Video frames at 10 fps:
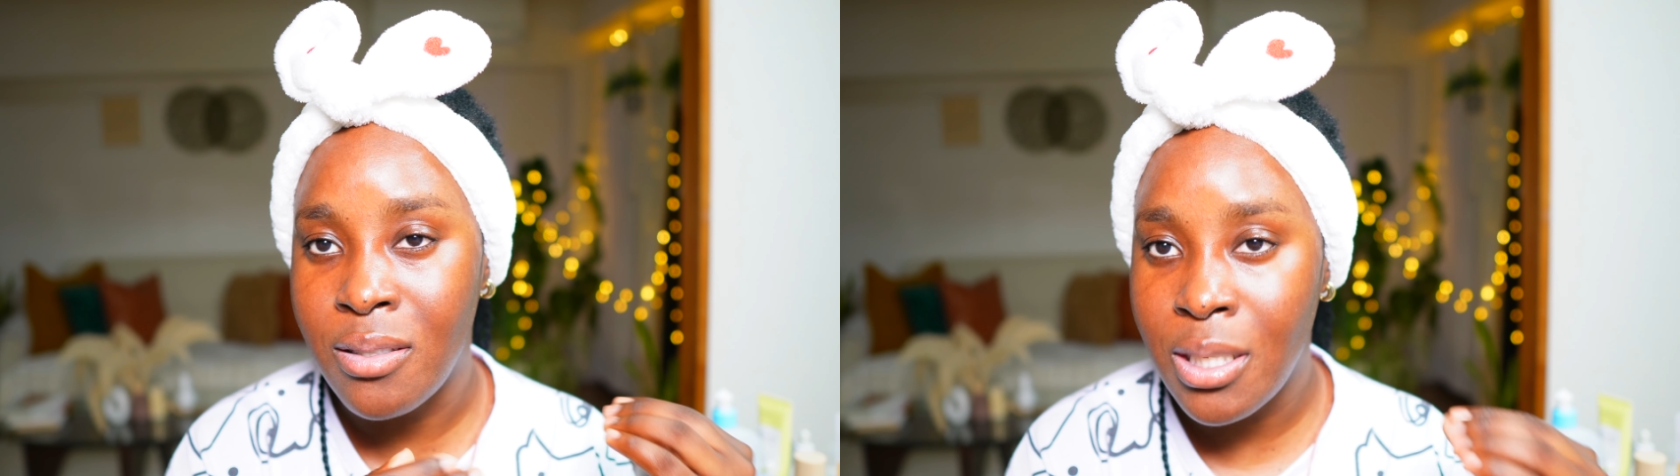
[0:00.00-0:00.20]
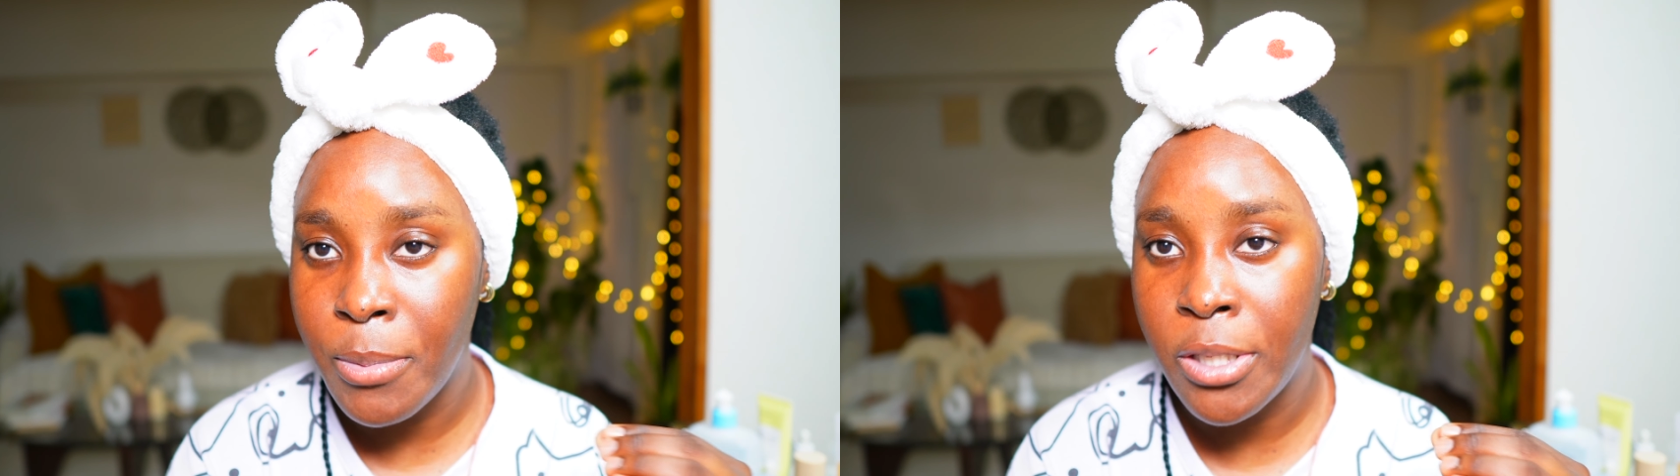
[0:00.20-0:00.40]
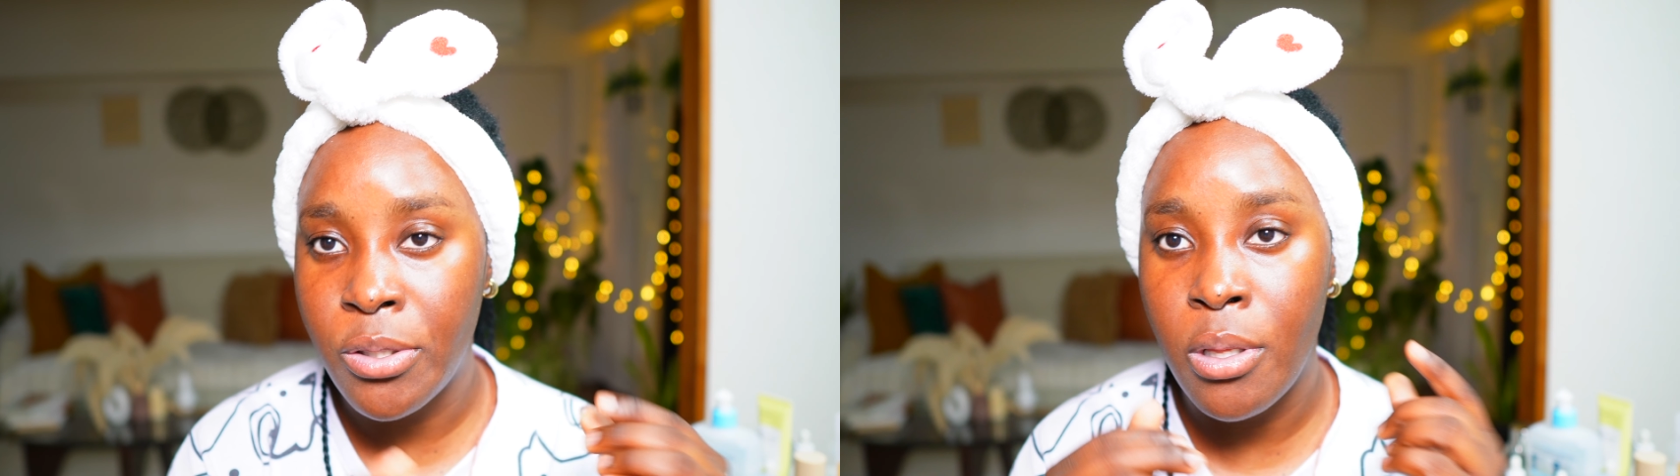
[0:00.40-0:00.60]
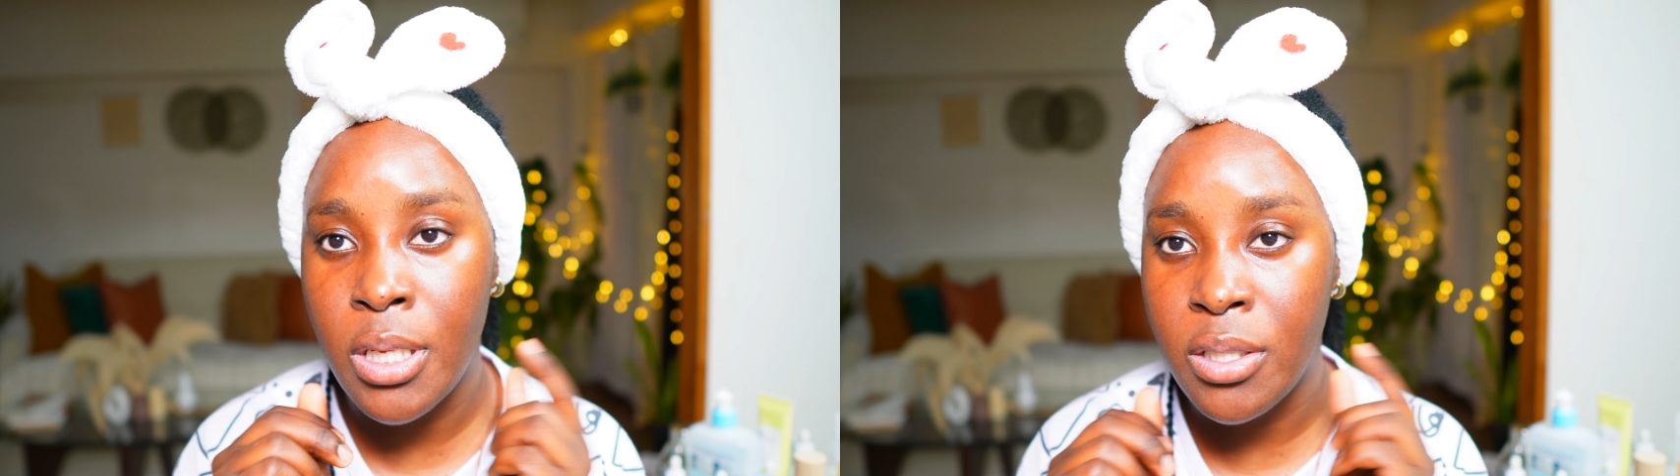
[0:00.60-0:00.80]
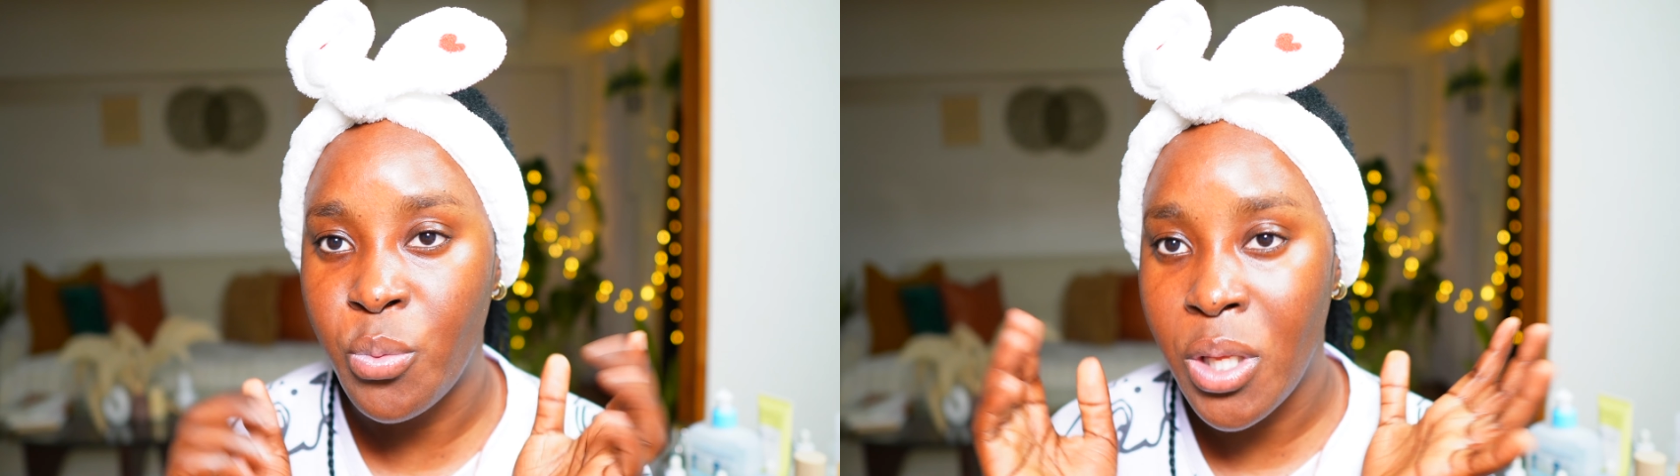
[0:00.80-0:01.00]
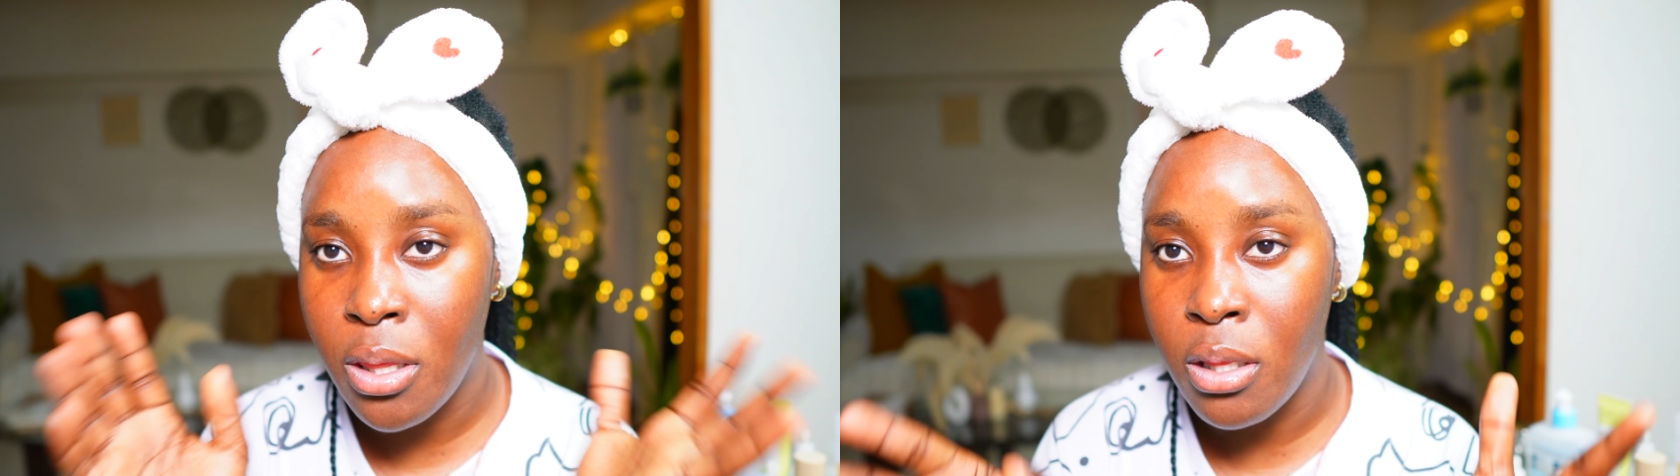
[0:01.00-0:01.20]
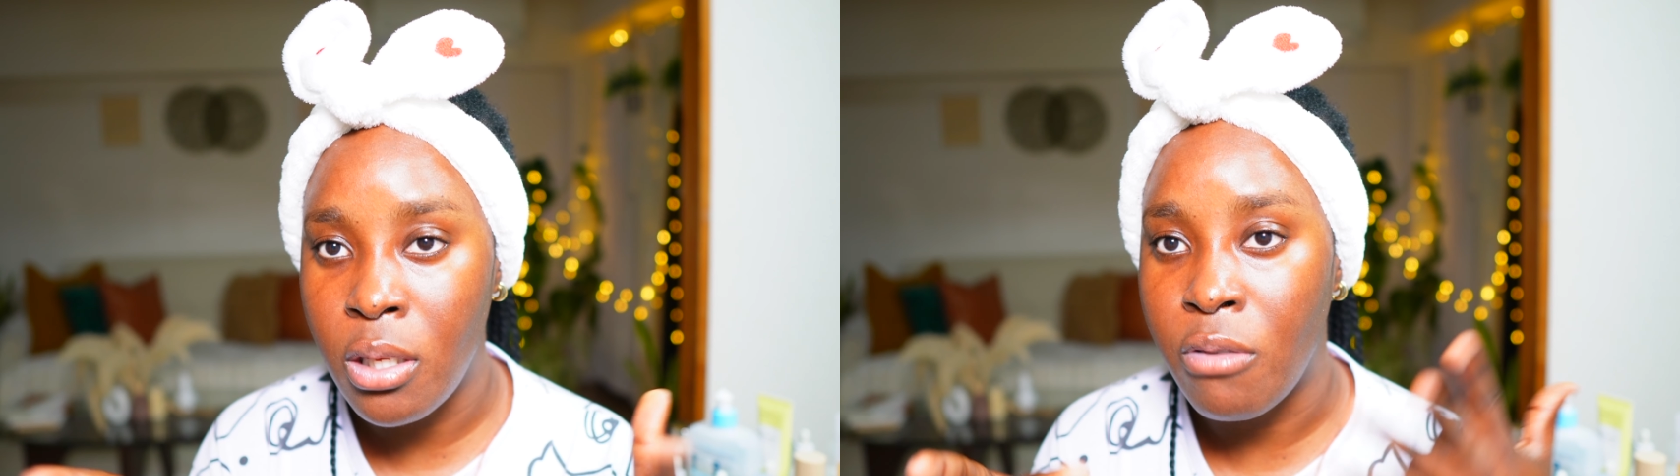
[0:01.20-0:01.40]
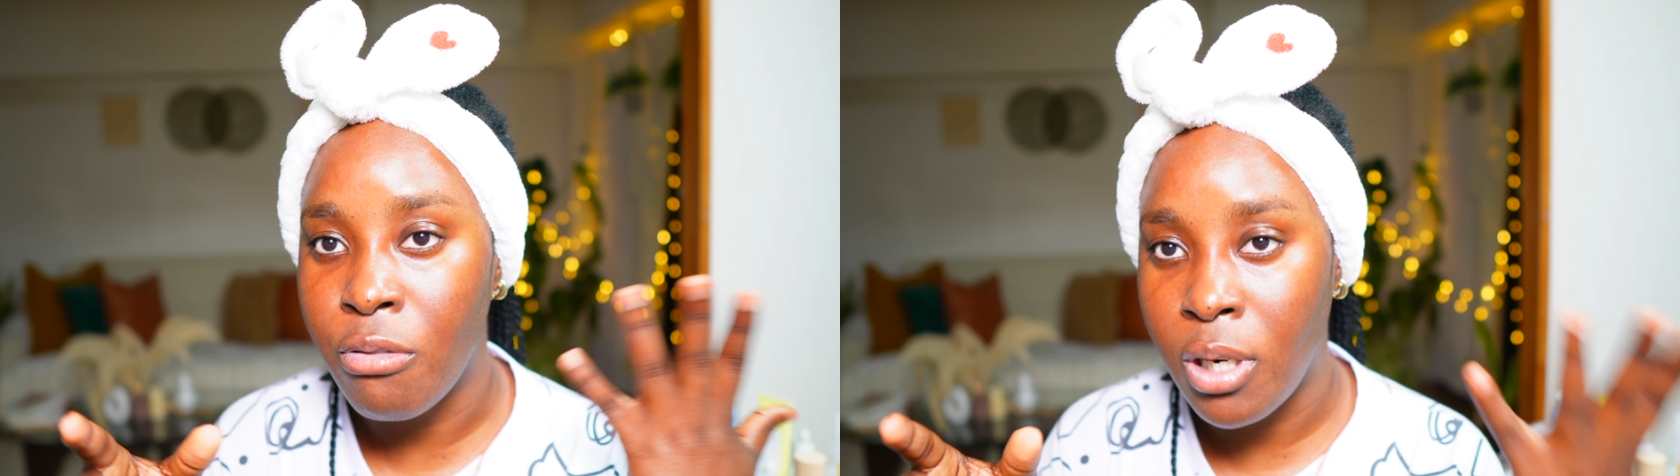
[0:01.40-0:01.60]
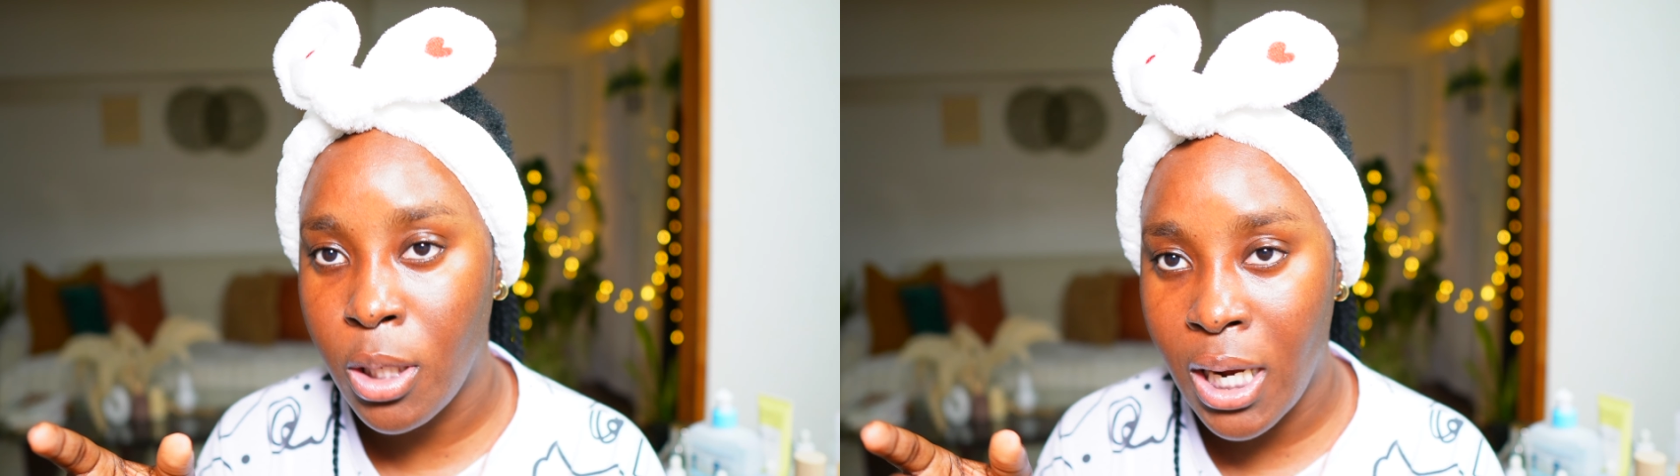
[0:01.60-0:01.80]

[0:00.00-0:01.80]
similar to this with the